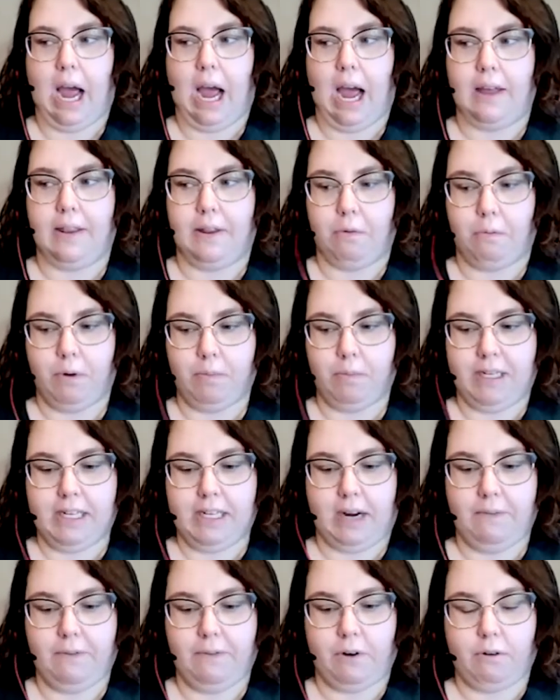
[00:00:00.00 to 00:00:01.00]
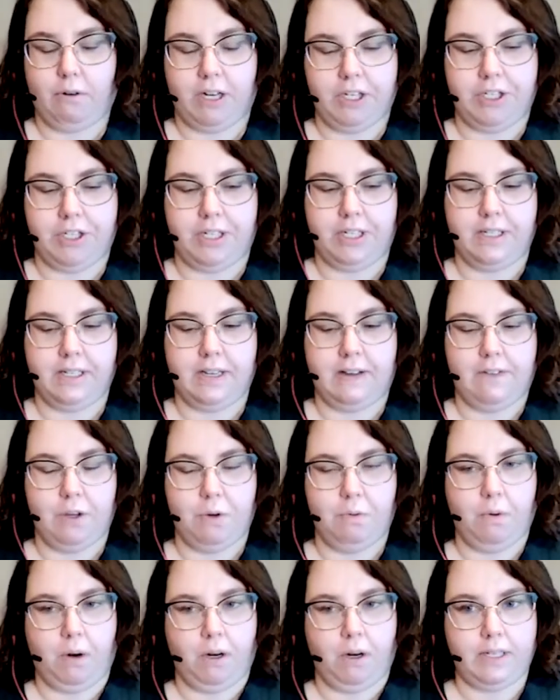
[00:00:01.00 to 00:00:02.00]
Uh, there will be time for questions. If
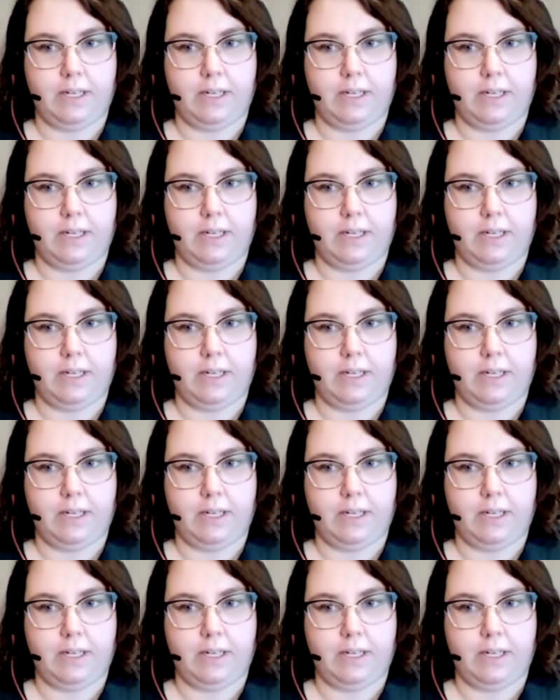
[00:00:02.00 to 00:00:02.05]
you want